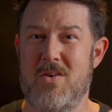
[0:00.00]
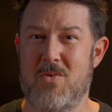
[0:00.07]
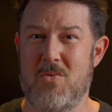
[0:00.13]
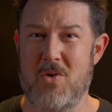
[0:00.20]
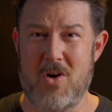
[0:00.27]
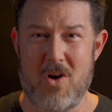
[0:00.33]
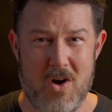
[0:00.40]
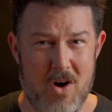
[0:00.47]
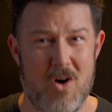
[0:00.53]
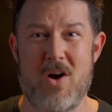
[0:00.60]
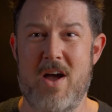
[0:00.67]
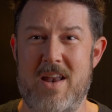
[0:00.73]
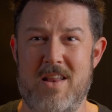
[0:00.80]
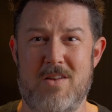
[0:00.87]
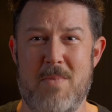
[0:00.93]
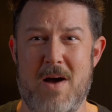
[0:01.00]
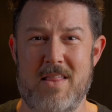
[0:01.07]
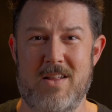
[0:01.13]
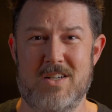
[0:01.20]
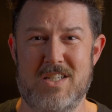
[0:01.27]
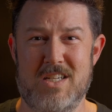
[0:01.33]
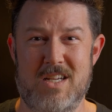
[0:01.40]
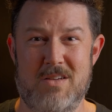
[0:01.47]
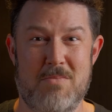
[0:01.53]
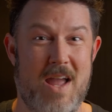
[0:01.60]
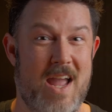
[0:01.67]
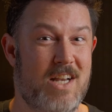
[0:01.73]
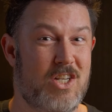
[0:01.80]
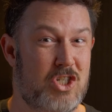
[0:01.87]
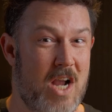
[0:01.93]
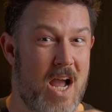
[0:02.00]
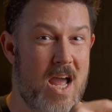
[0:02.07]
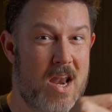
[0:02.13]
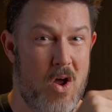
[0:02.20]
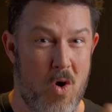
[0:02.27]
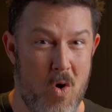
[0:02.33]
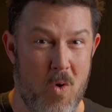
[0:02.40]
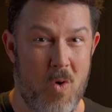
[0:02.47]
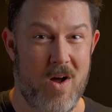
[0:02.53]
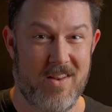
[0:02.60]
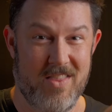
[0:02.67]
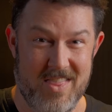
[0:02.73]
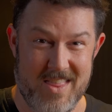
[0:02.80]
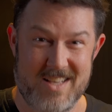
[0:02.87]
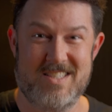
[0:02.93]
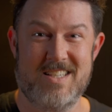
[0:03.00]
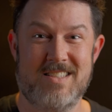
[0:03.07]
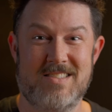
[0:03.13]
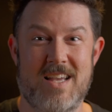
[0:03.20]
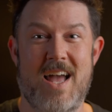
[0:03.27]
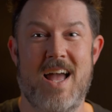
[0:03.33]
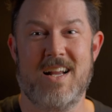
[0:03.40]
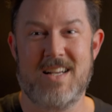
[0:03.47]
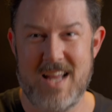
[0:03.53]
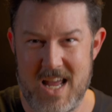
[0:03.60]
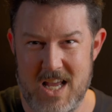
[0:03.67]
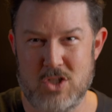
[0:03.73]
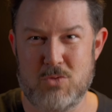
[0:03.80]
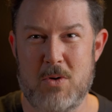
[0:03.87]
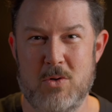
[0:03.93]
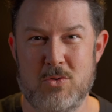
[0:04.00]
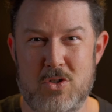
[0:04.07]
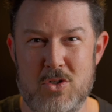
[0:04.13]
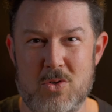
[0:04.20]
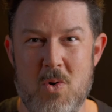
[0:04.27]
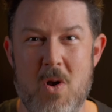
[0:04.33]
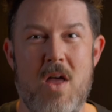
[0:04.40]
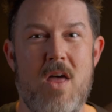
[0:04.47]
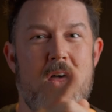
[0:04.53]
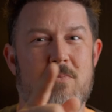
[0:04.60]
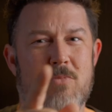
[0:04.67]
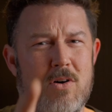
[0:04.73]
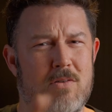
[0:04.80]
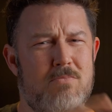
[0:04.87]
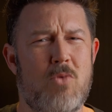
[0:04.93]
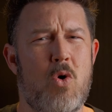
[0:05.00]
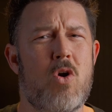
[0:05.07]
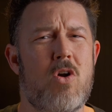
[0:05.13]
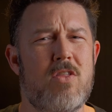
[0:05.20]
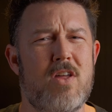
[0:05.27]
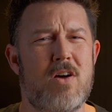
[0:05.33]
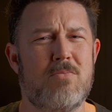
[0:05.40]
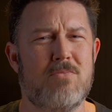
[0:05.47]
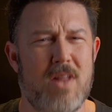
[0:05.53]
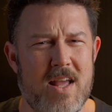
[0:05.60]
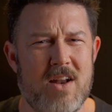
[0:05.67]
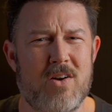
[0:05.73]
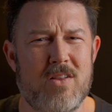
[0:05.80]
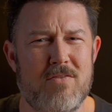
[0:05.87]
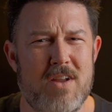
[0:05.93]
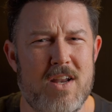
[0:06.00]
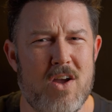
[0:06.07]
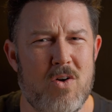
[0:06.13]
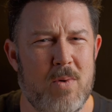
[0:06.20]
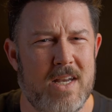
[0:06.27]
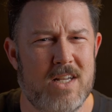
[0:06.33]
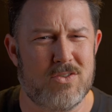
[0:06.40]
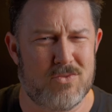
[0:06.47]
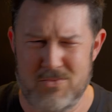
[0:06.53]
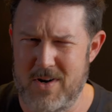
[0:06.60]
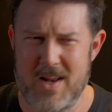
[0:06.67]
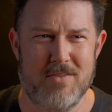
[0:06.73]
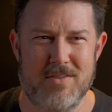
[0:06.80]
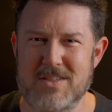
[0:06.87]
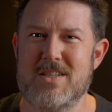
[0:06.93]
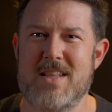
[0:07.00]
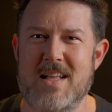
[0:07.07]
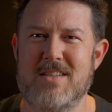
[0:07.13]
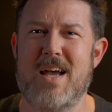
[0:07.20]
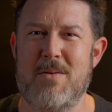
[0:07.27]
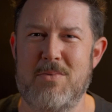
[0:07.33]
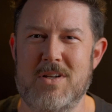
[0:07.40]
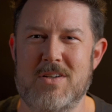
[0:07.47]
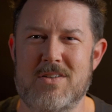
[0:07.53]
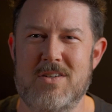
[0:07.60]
were all edited by their team and shot on this exact Ace Pro 2, but more on them later in the video when it's relevant to that topic.